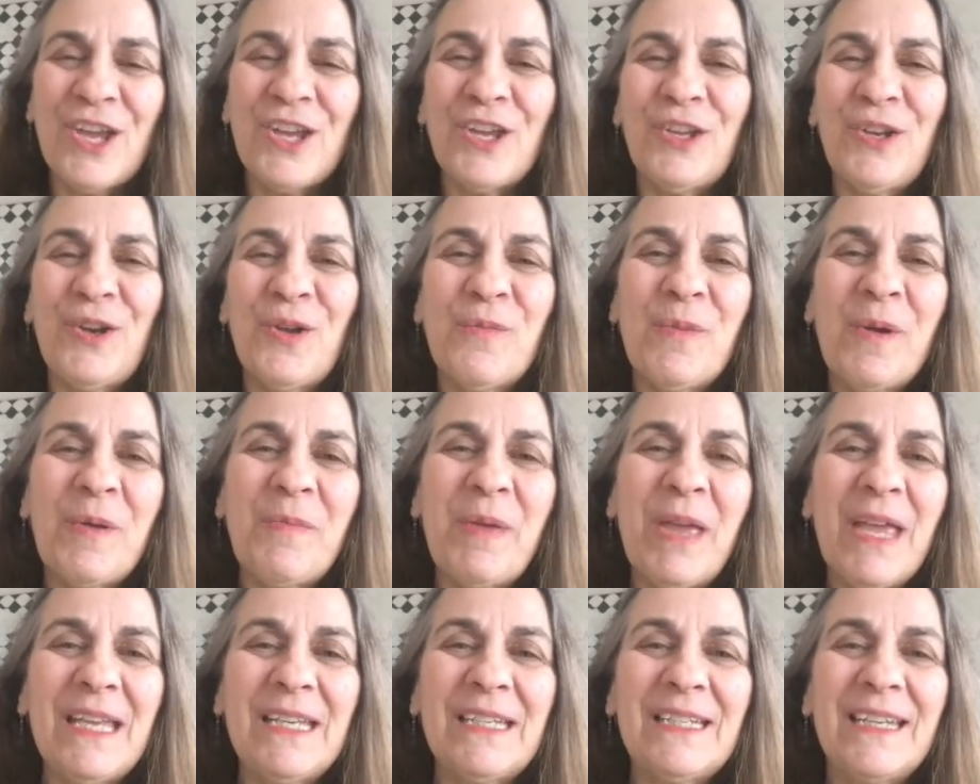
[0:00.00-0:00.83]
you know, my
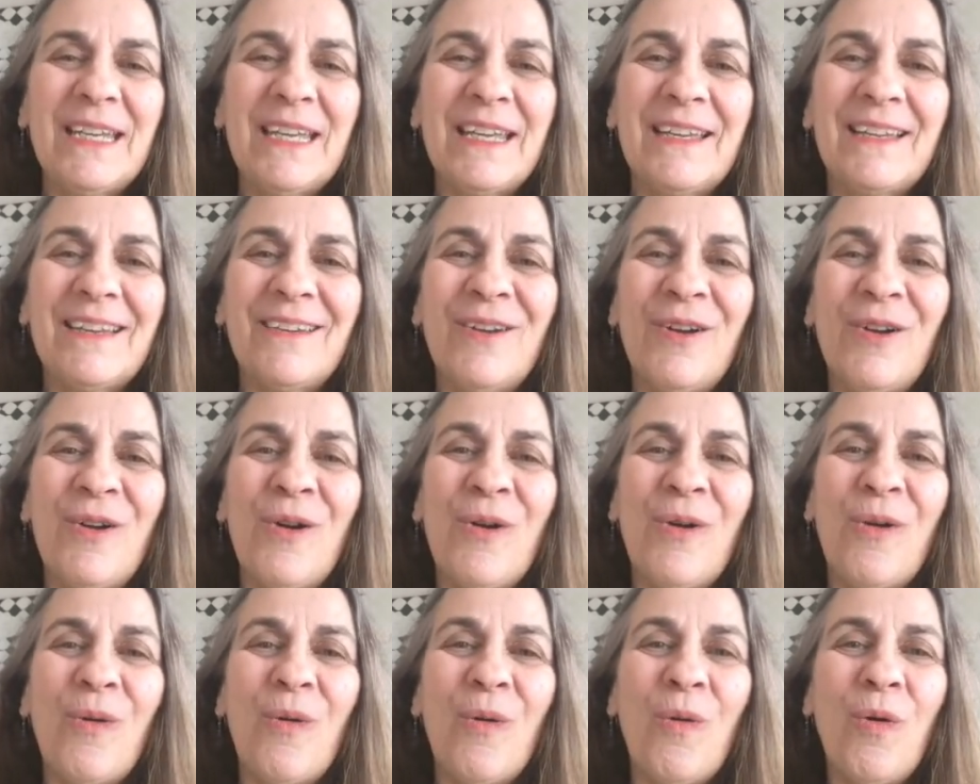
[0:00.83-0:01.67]
painting
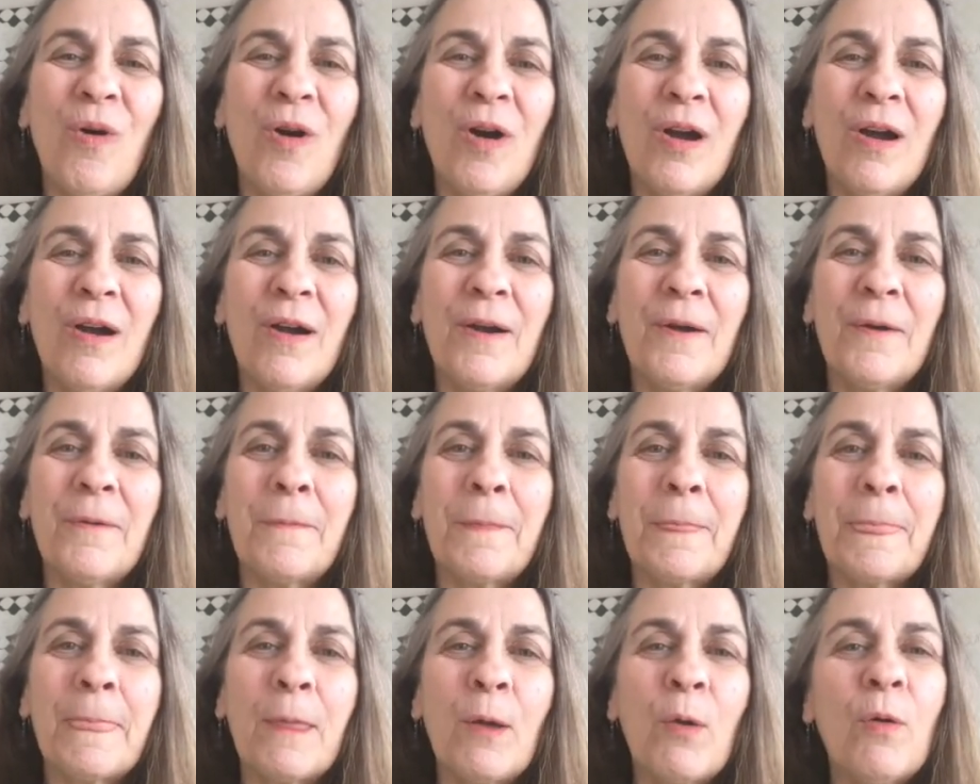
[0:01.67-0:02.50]
or
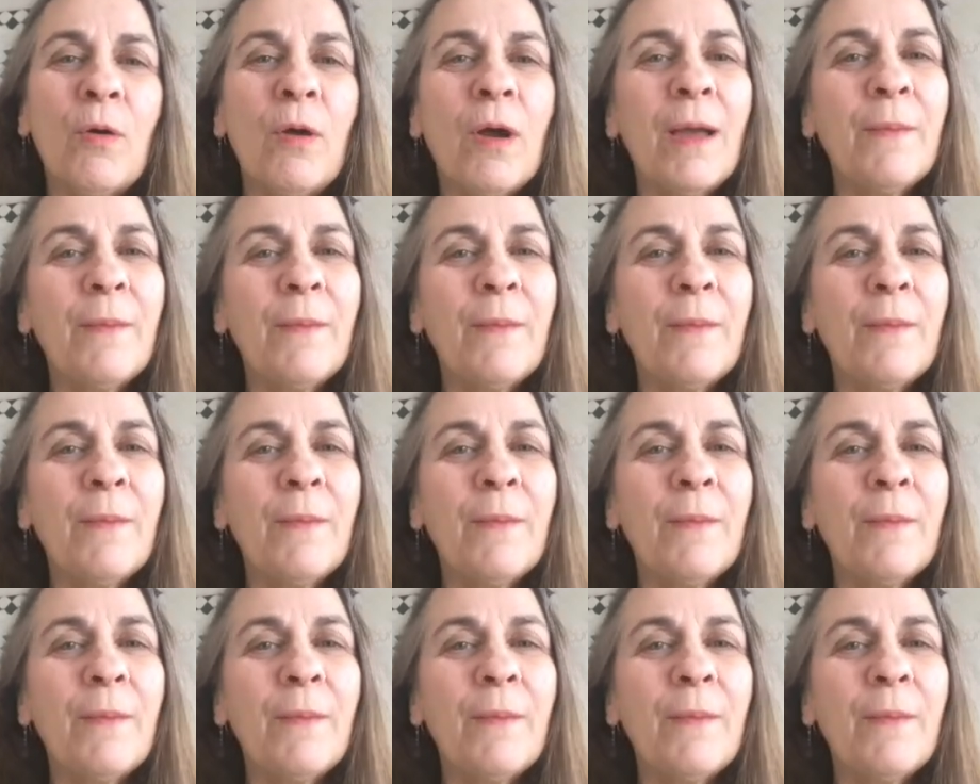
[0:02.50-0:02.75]
or